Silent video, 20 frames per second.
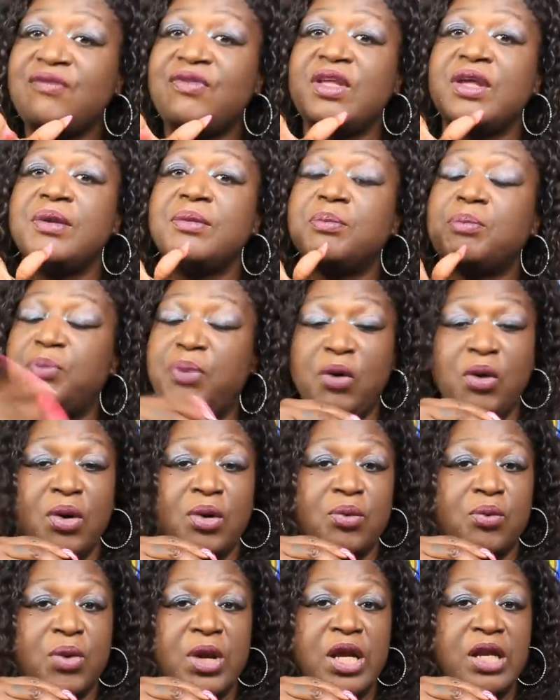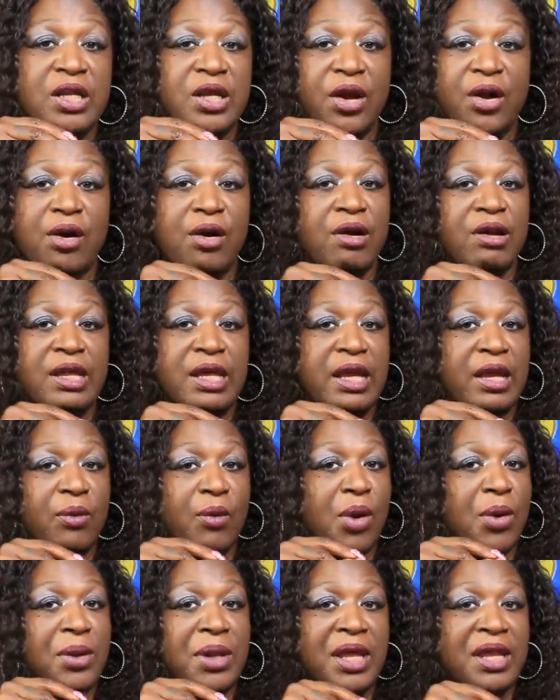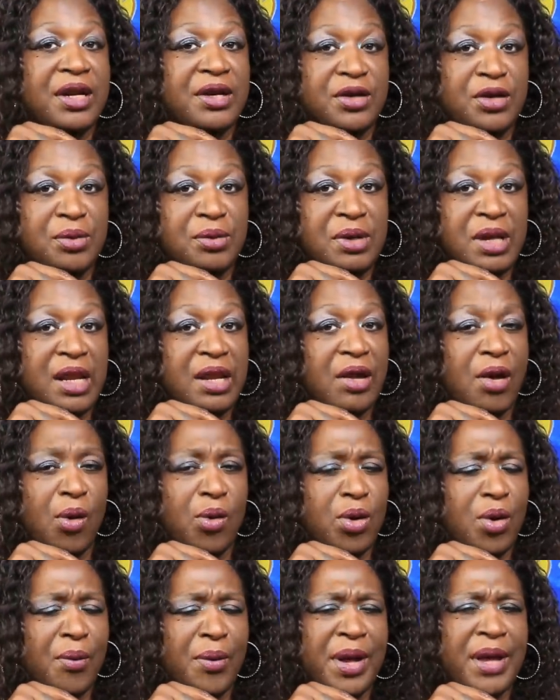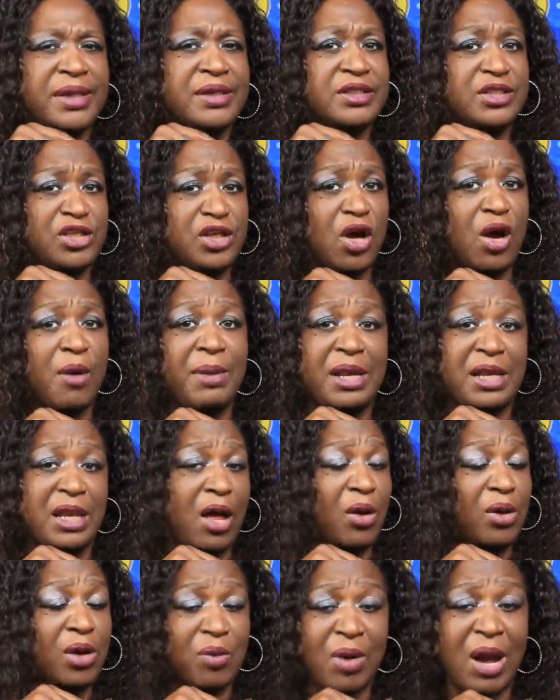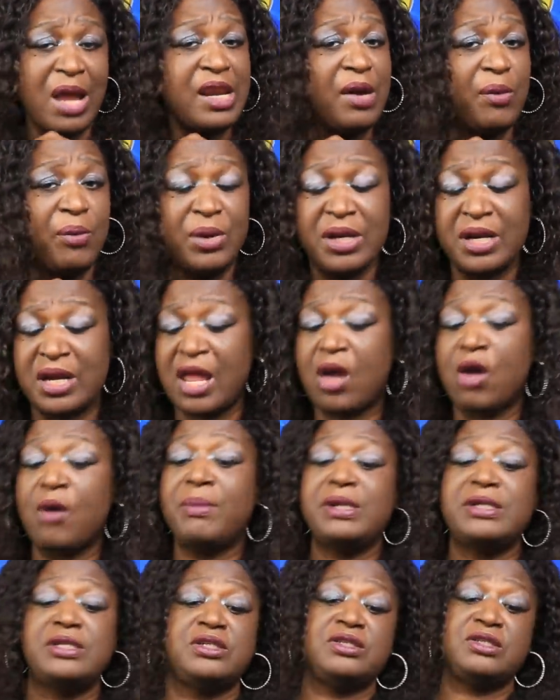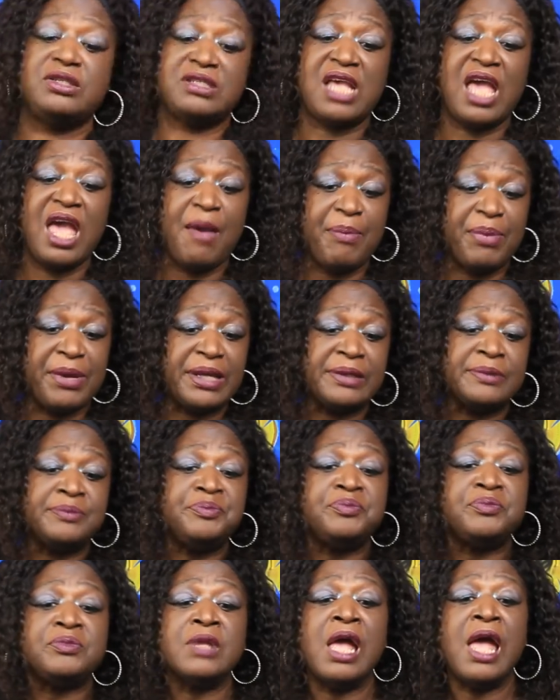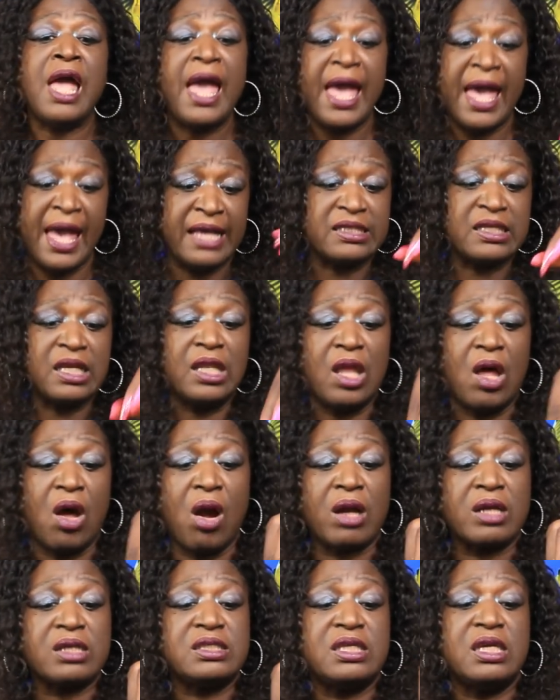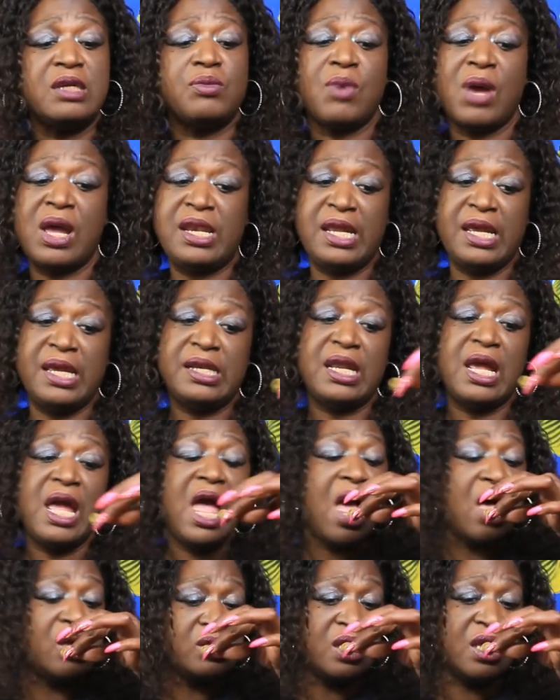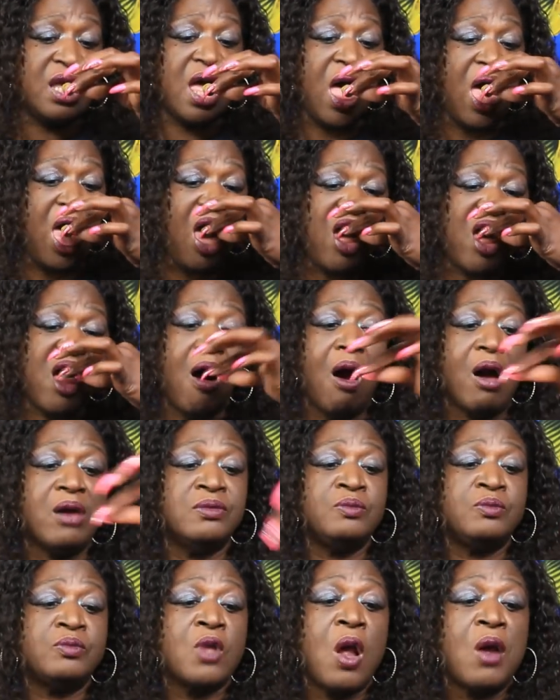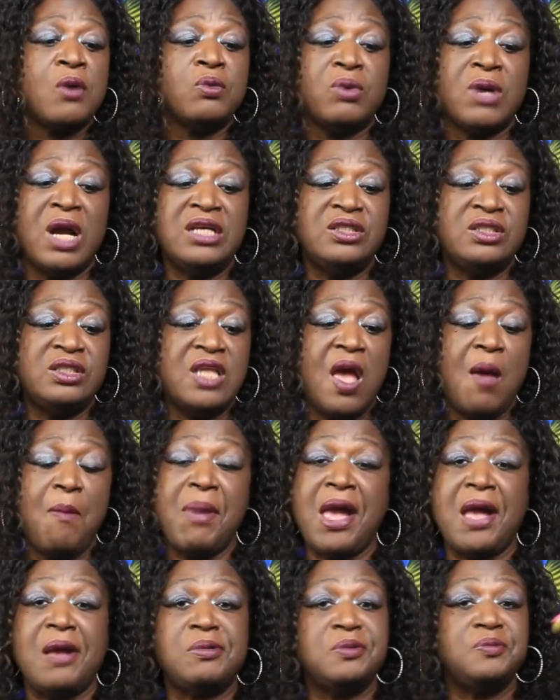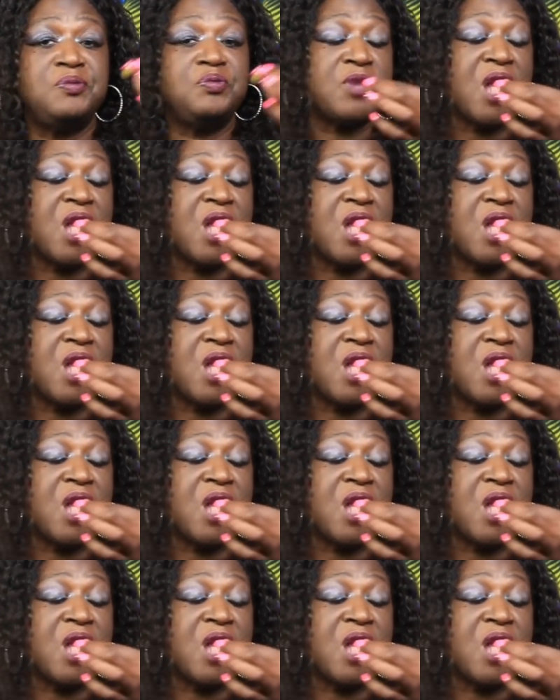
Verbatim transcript: And put real girl in, won't let her do nothing, go nowhere. And she gonna be lonely right there with her. They gonna be just as happy as a lark sitting right there in that house together, raising that baby.